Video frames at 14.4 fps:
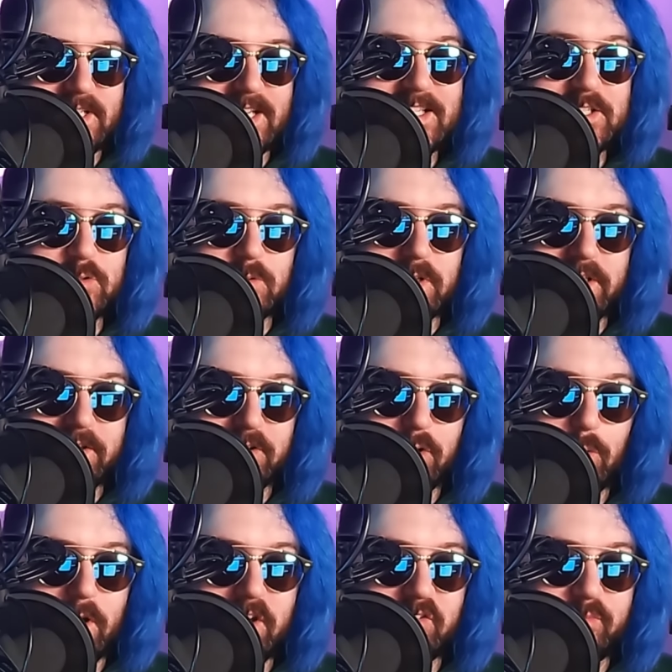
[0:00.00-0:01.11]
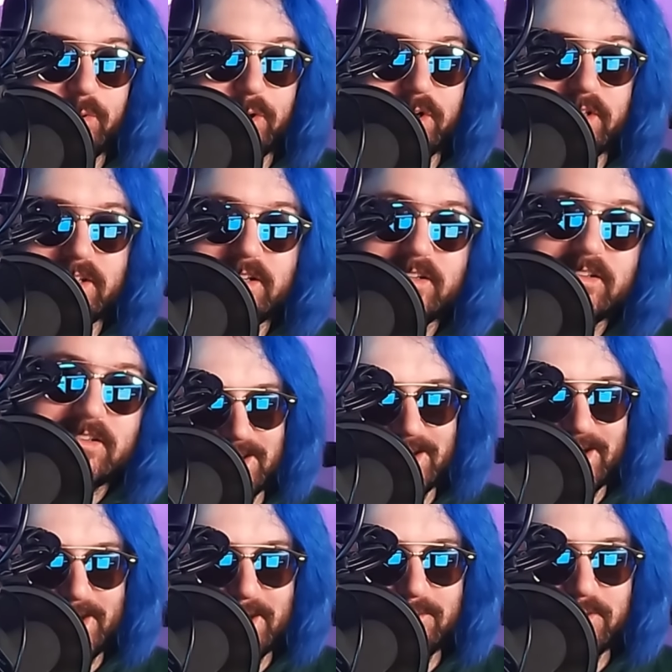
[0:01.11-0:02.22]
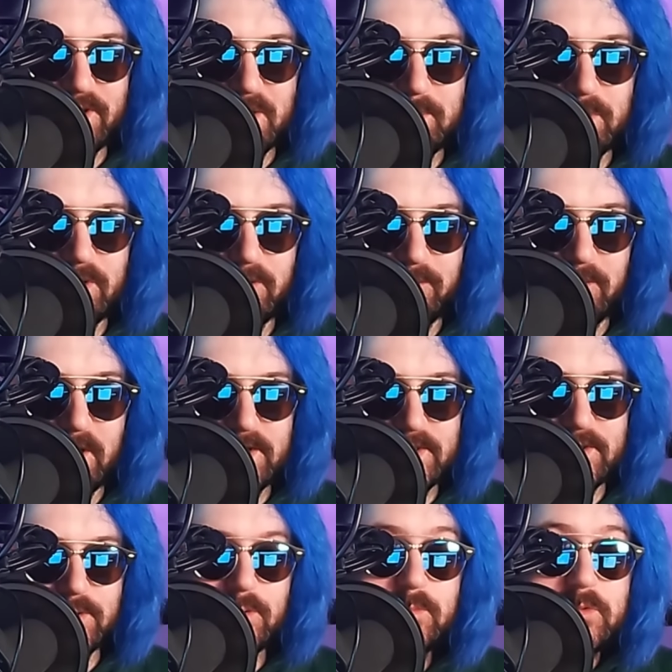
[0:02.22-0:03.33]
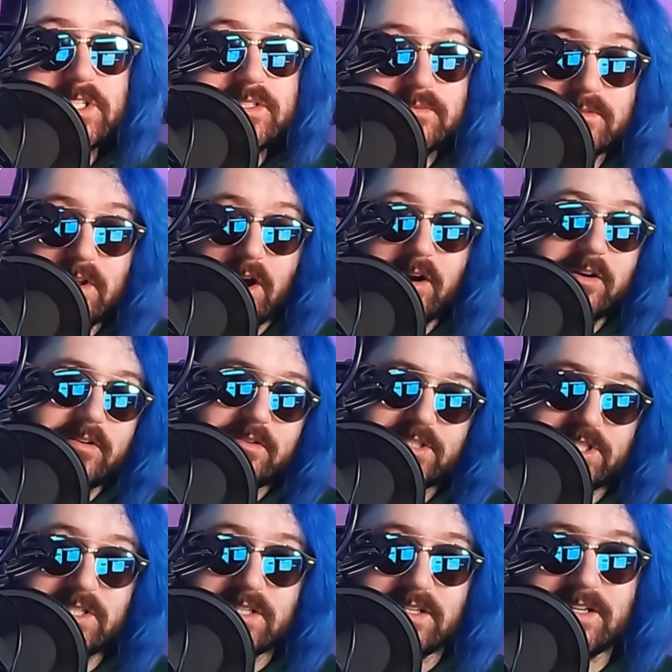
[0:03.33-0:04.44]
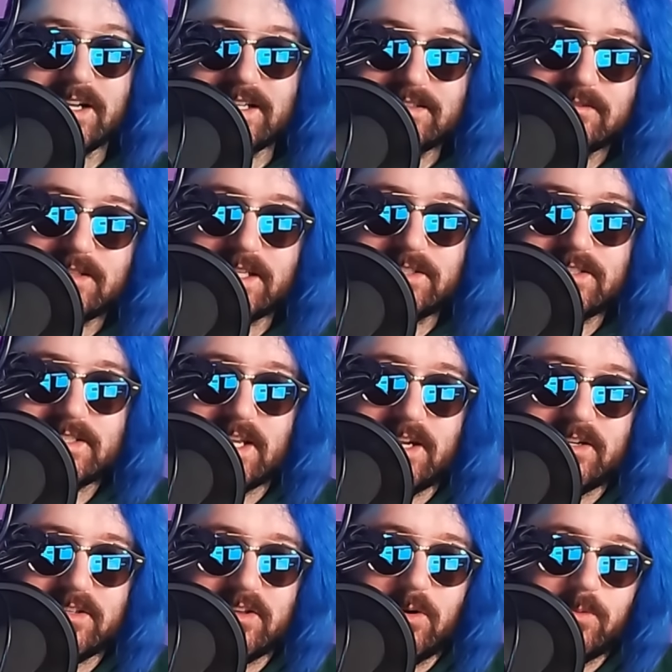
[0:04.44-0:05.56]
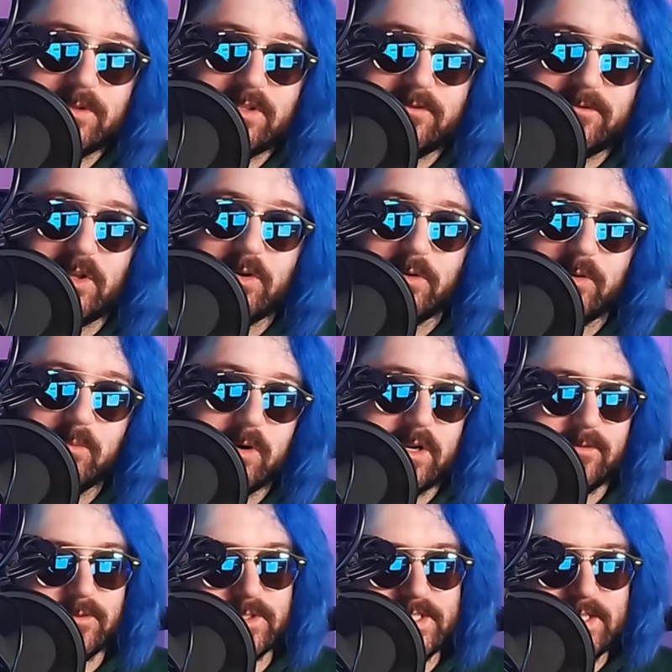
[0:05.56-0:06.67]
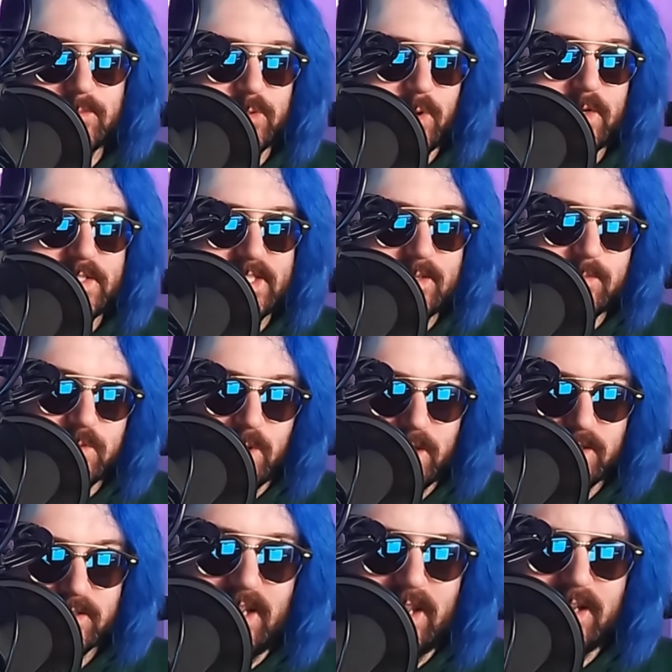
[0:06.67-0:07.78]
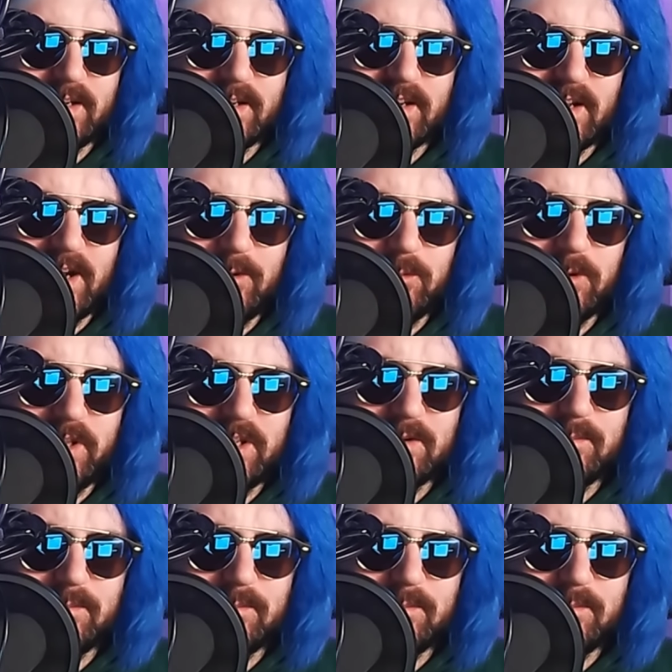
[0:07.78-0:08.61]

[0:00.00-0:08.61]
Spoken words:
That's a really good way of putting it. I have a number of friends who just aren't sure, and they just kind of go with the flow, and whatever seems right, seems right. And I really